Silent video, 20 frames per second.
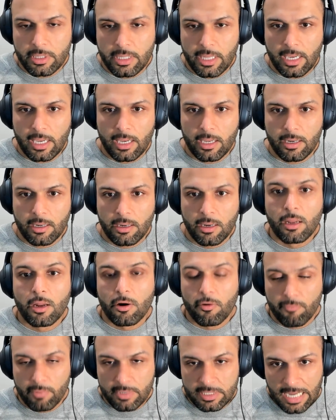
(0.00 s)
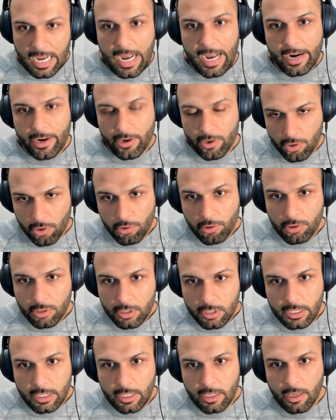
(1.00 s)
they can retire
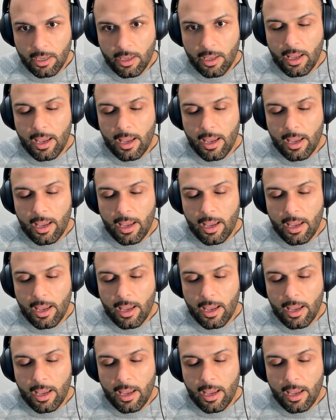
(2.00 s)
early